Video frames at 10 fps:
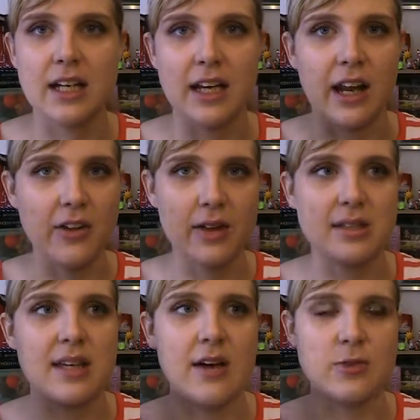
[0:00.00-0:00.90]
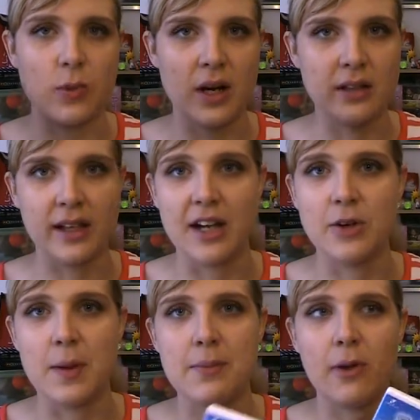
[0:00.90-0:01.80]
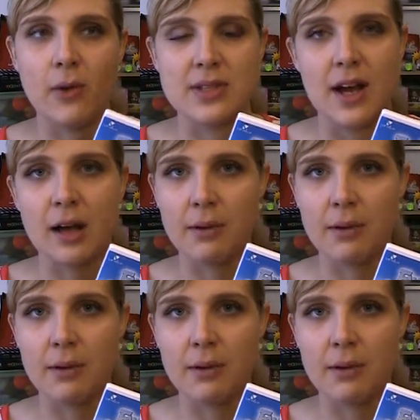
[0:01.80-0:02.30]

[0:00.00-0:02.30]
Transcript: and I know that sounds weird, like I know people always talk